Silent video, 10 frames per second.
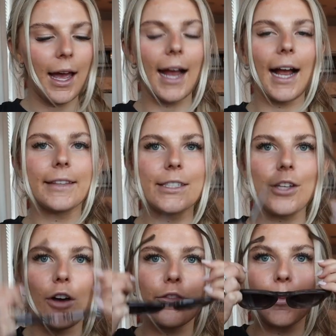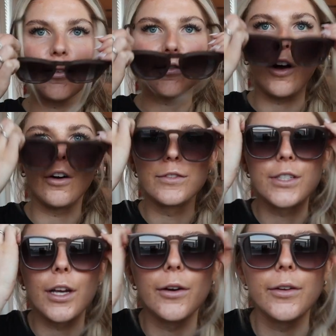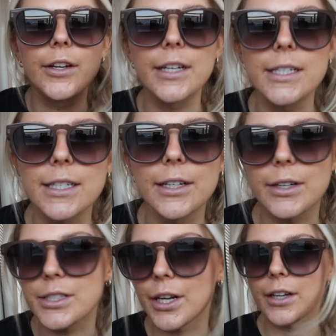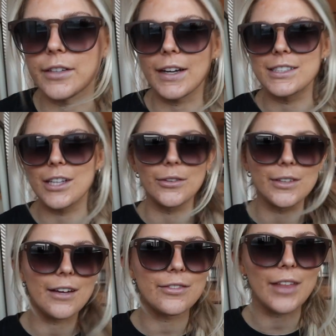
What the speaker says: I got these all from Revolve, so they're easy to return if I don't love